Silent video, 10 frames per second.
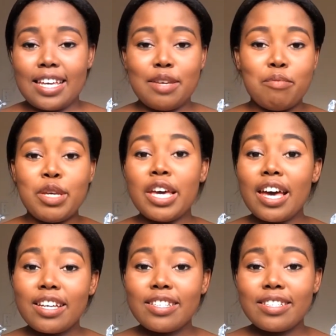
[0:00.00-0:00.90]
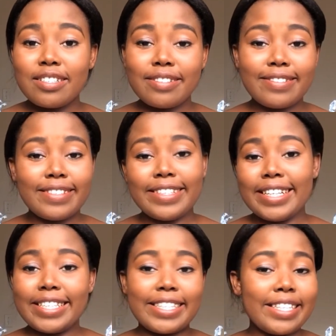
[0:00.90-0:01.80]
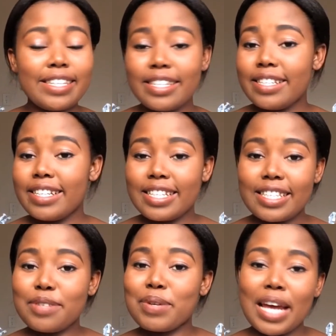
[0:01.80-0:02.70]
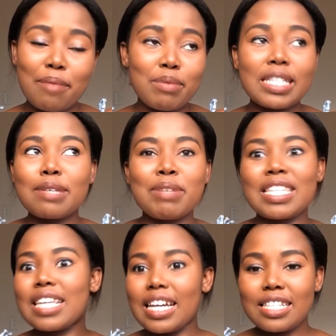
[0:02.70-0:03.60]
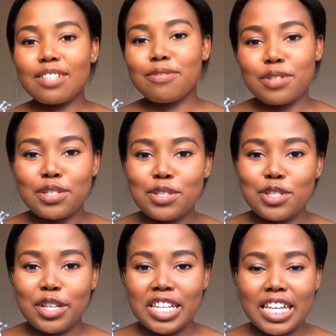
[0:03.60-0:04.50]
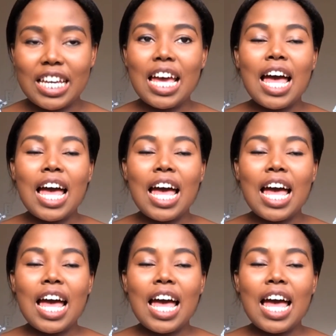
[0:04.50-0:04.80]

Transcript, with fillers: I am here. Let's see. Let's see what happens. I'm excited for this journey.